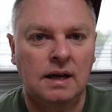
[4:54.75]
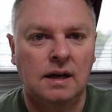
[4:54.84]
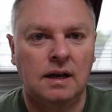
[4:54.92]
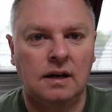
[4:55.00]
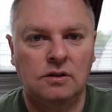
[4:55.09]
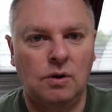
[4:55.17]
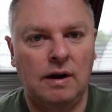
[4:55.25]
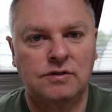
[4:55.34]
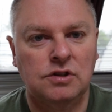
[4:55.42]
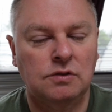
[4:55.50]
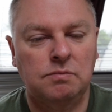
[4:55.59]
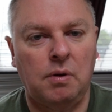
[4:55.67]
Don't have
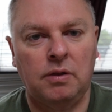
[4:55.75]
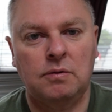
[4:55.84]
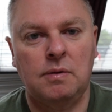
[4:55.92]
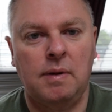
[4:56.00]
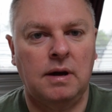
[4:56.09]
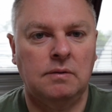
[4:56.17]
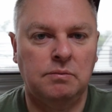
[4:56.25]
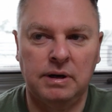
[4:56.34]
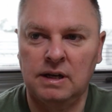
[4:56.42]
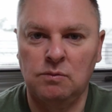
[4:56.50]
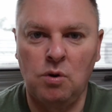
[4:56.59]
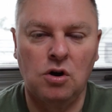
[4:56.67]
to bother about
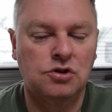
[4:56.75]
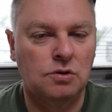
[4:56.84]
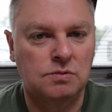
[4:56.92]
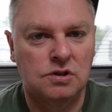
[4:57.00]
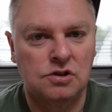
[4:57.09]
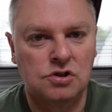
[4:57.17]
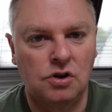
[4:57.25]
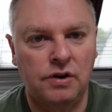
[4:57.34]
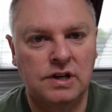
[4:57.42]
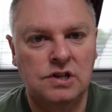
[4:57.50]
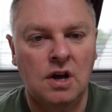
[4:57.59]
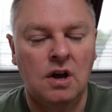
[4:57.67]
bringing water up to the
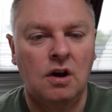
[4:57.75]
storage,